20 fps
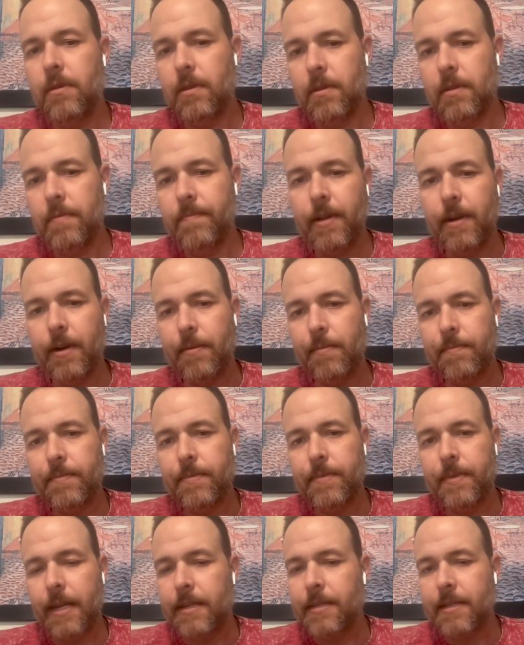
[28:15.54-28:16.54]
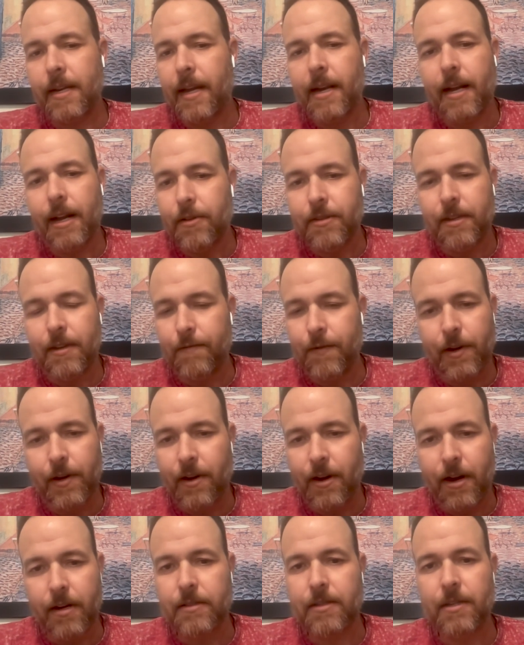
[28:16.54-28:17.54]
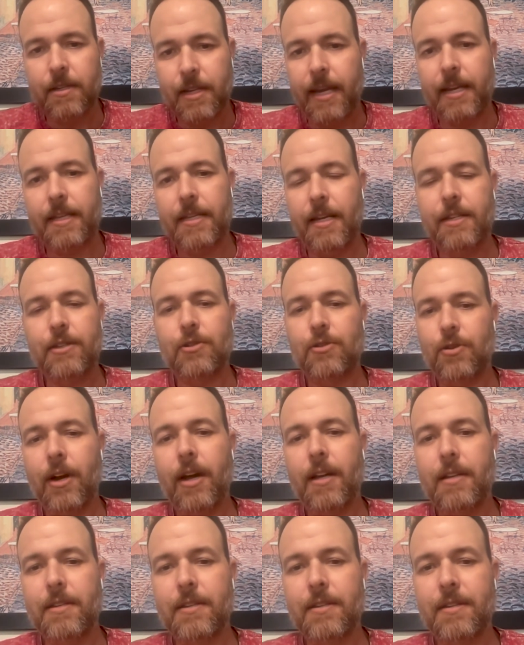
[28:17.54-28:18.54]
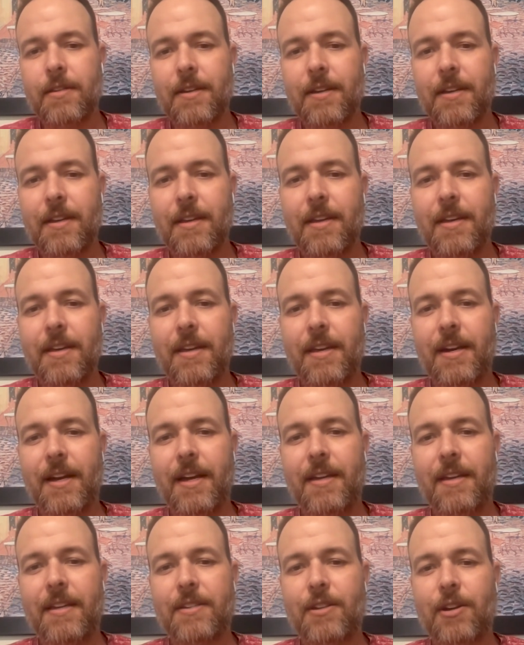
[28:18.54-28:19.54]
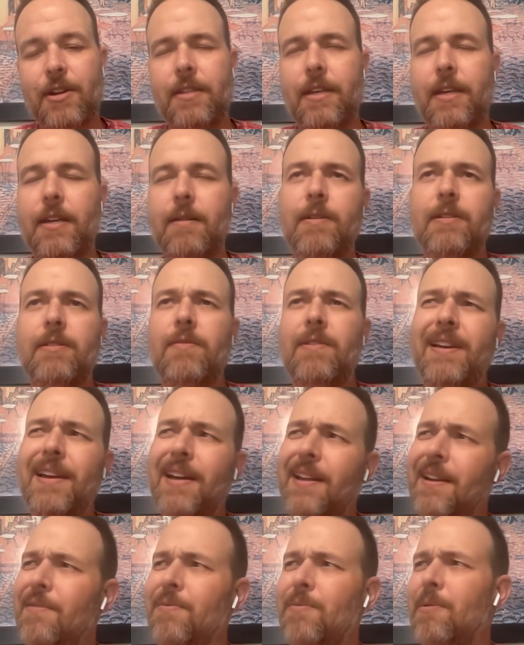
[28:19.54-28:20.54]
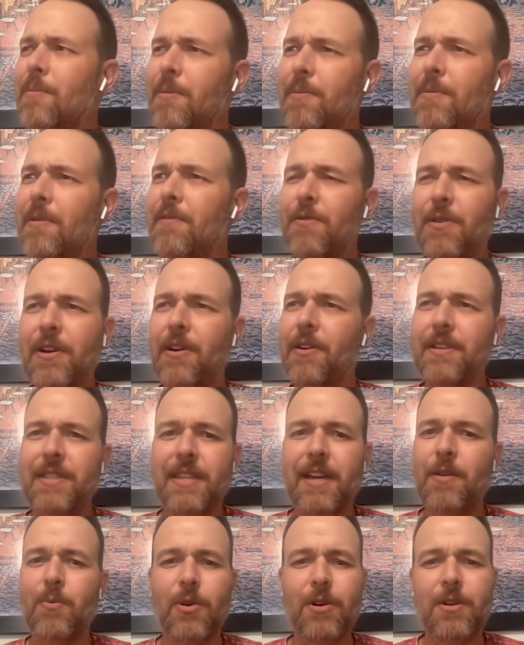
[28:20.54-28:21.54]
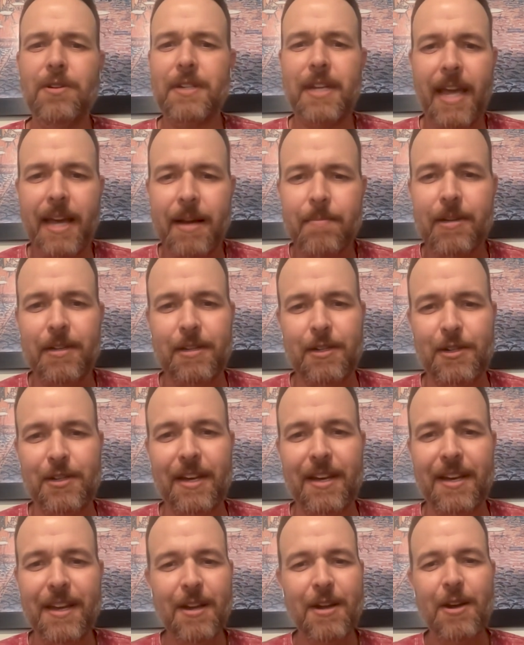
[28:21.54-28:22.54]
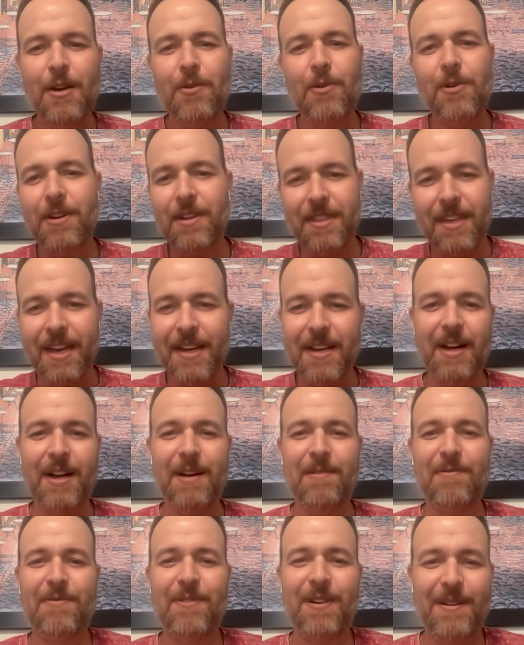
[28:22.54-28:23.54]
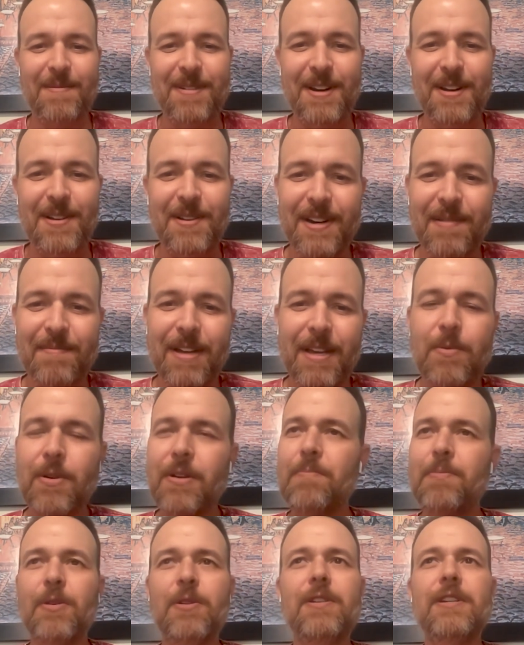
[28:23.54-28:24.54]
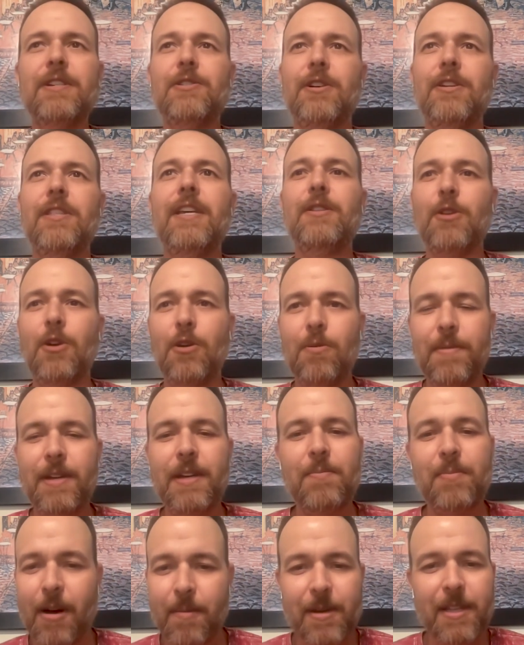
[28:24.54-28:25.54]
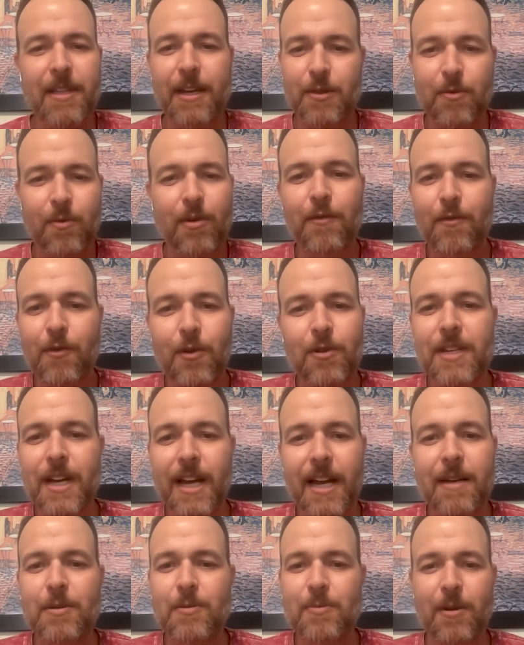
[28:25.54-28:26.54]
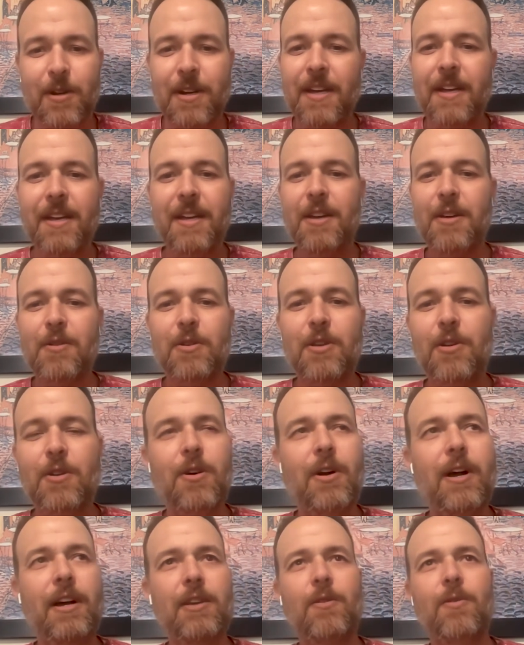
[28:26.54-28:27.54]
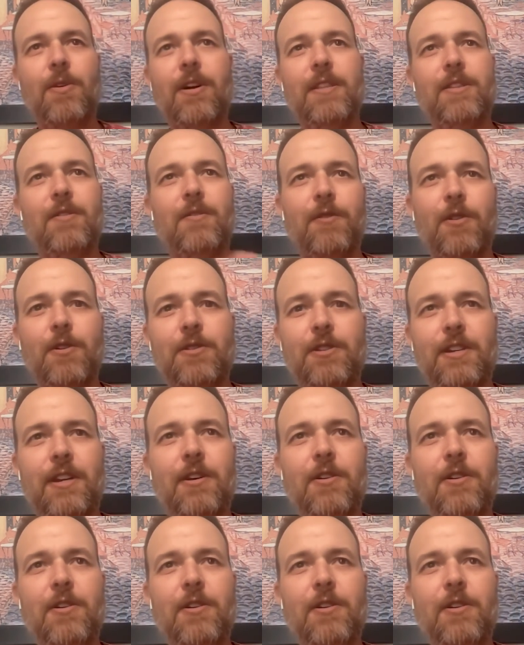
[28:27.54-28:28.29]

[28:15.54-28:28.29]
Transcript: you know, that's not healthy for your heart to take that stress. And I started thinking to myself, like, I don't remember ever hearing that word damage. Like, where did that come from? You know? And I'm like, well, I'm pretty sure they told me it probably like three or four times, but you know how you are in the first year or